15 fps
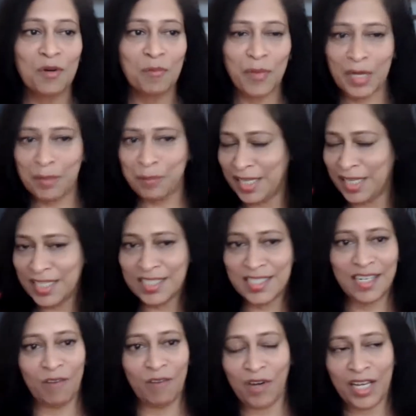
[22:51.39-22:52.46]
My biggest
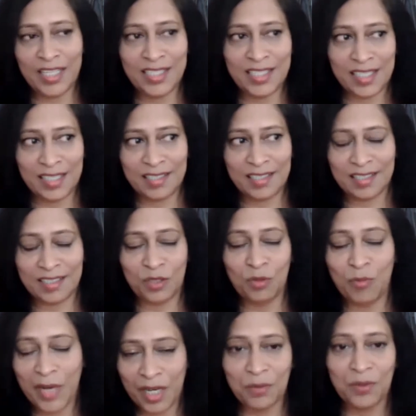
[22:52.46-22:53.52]
advice is through
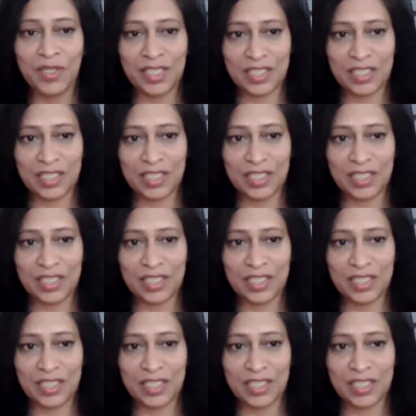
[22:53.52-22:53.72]
my own